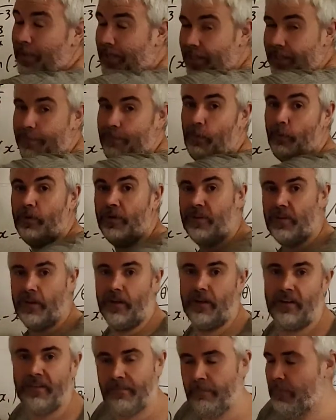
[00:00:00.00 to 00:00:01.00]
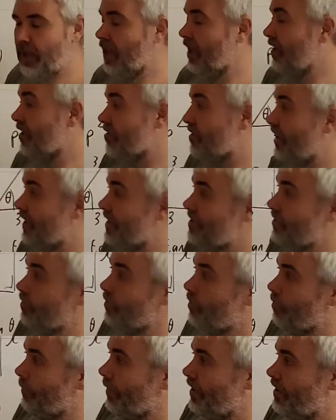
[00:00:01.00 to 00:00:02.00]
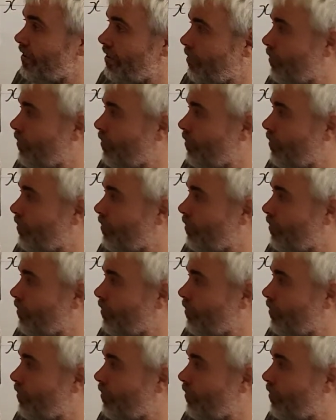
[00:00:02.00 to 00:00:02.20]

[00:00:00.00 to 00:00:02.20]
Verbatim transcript: be this point here. So that's another way to